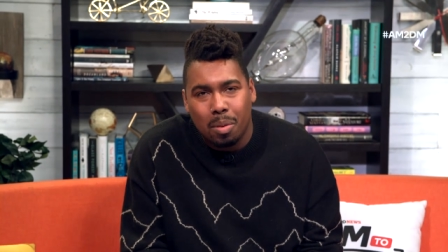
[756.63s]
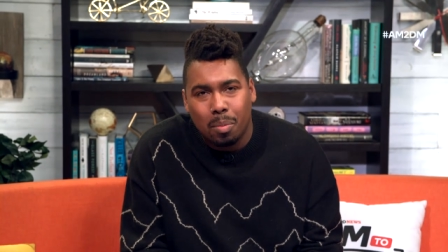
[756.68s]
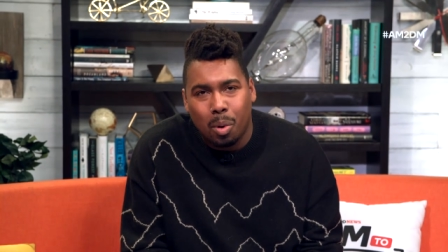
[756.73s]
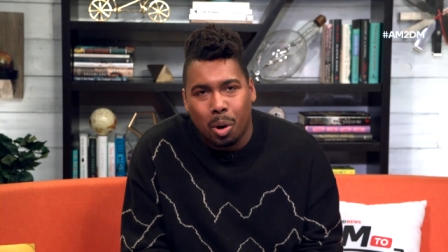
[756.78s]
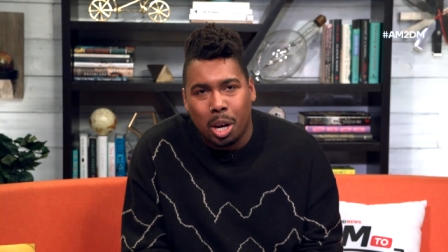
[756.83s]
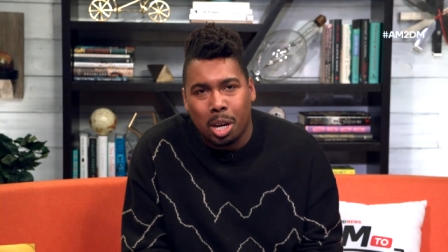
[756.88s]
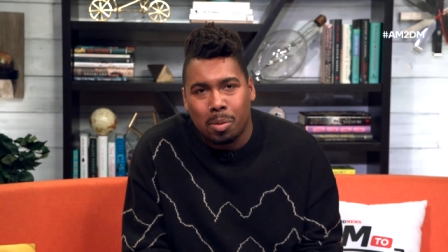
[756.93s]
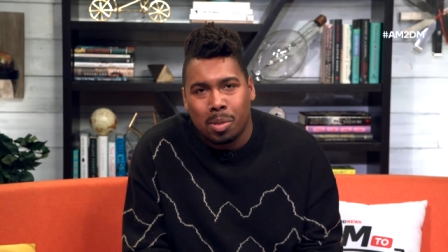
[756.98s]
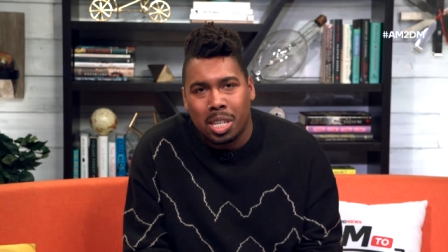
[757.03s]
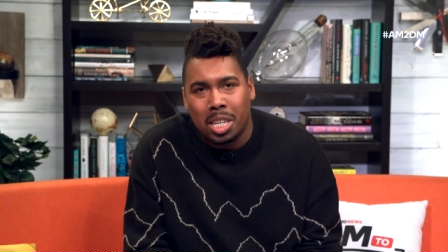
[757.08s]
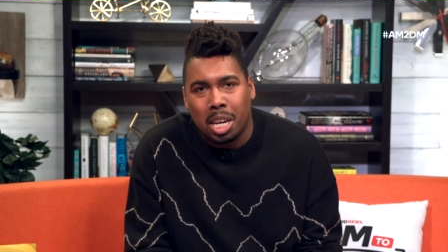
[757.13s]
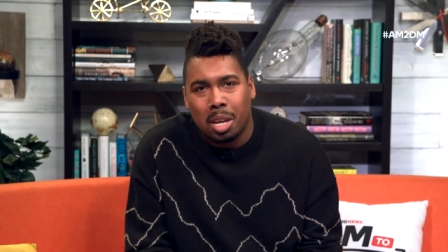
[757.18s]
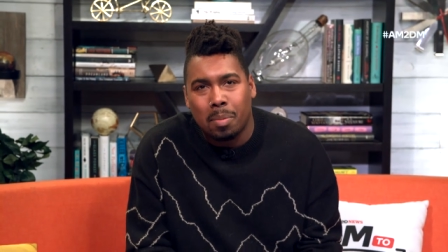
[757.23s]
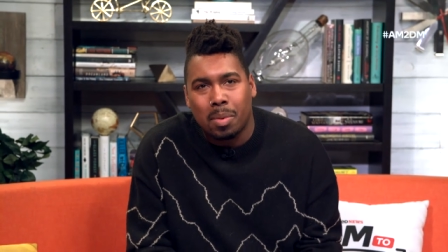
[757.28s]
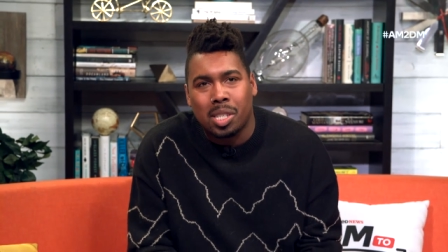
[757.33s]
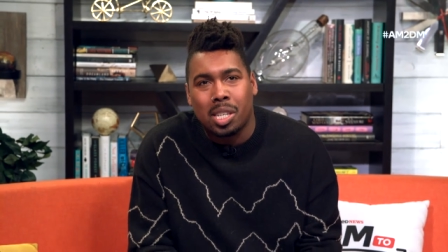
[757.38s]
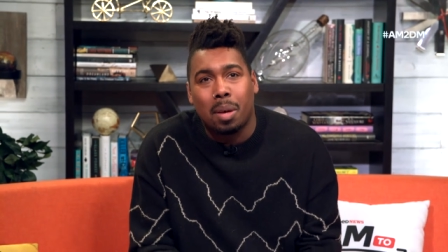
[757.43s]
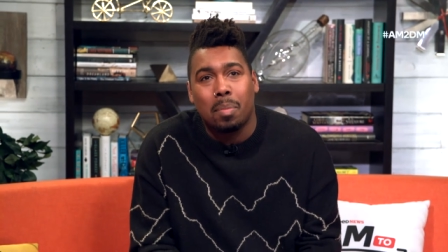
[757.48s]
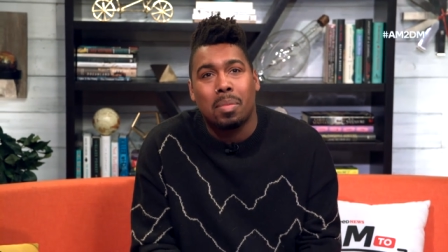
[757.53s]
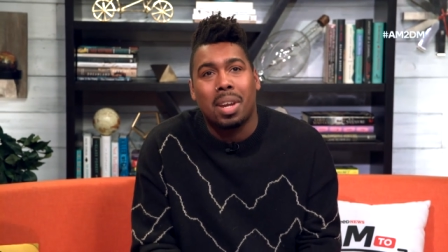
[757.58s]
AM to DM
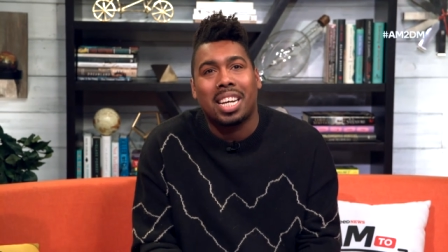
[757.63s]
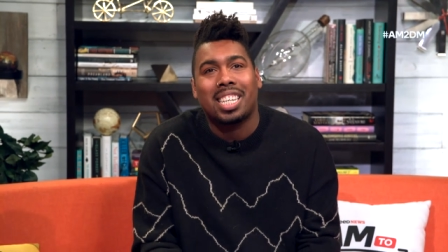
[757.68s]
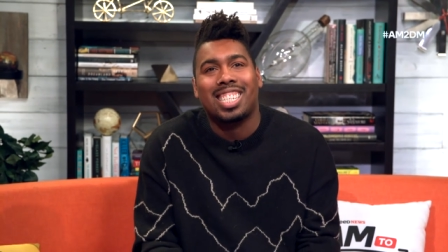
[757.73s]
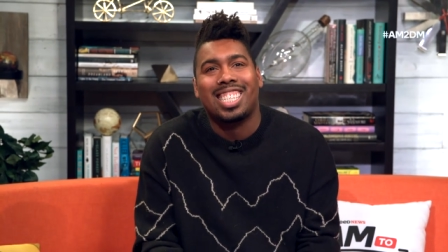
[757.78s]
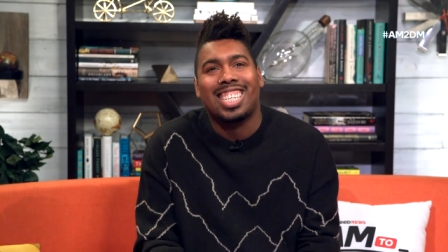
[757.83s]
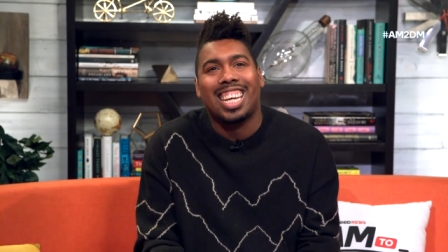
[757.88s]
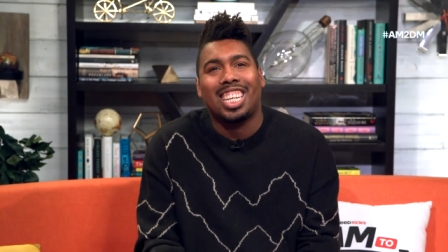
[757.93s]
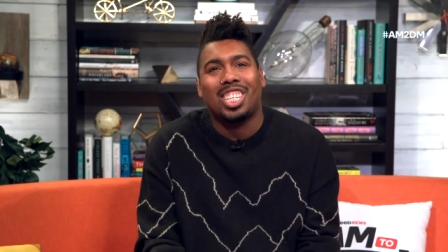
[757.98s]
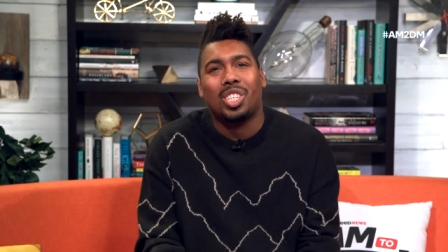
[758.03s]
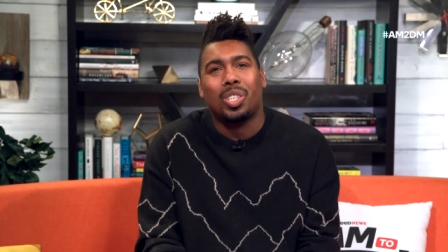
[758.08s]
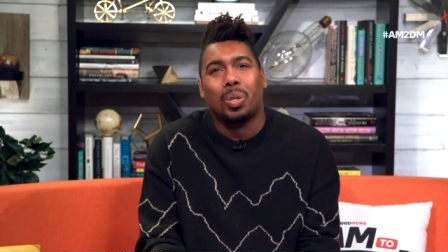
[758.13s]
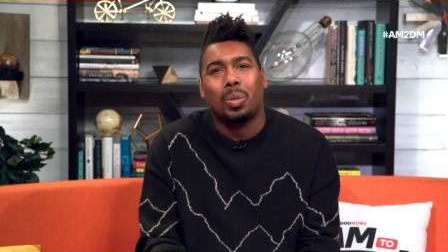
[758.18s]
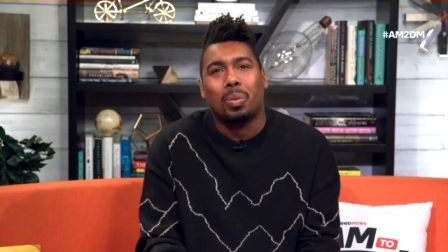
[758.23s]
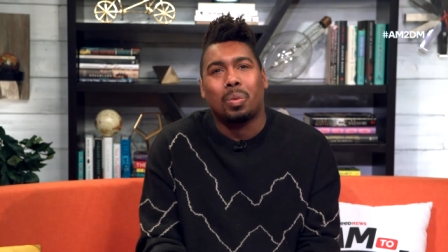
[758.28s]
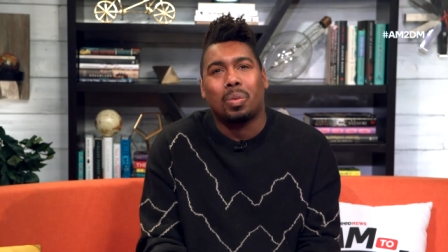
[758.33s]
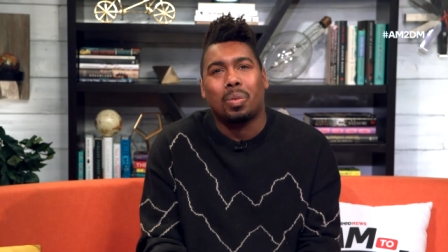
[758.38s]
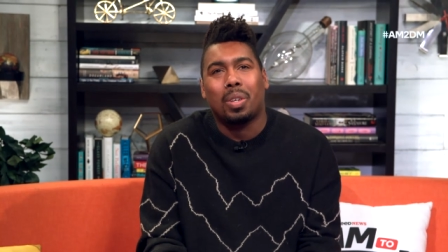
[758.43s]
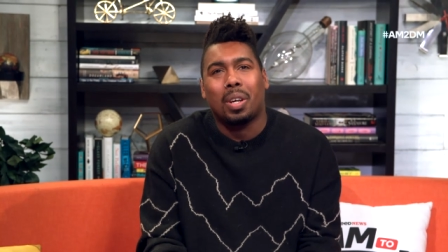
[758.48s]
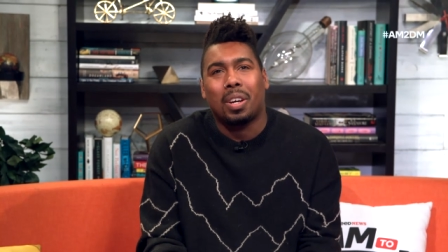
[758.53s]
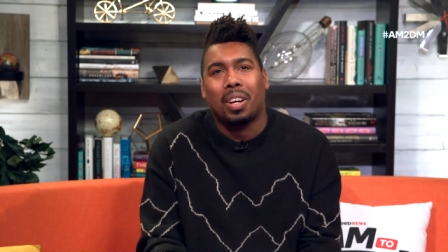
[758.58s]
is up next. Stay
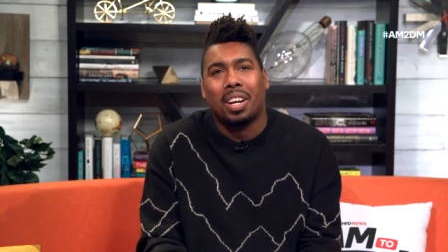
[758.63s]
tuned.